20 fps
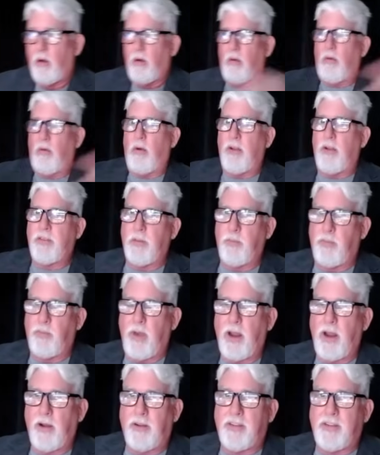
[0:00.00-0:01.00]
What's a
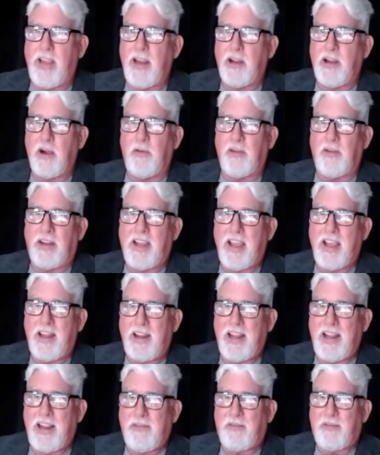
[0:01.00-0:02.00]
better takeover
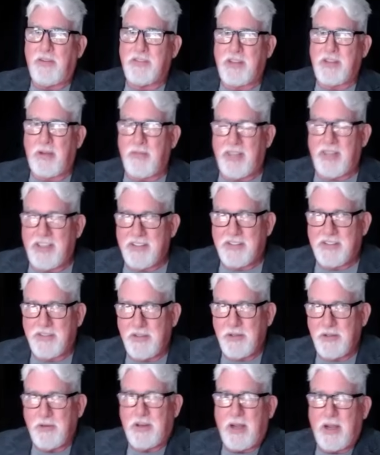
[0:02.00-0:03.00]
candidate for some of these
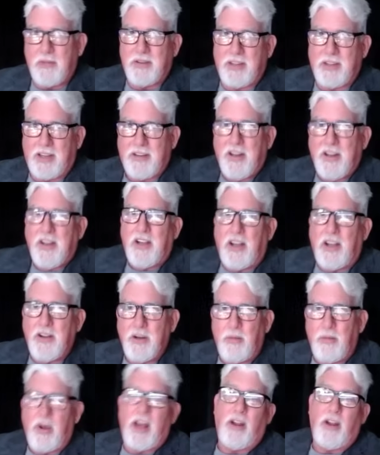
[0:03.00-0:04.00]
new companies like a
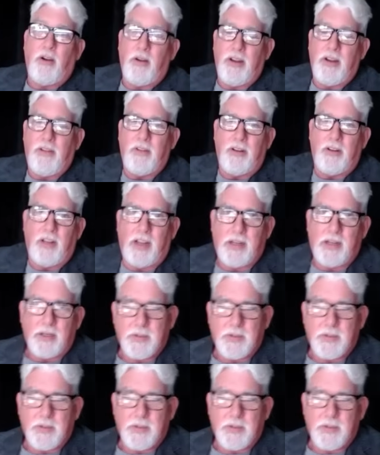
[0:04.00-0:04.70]
Newmont or even like,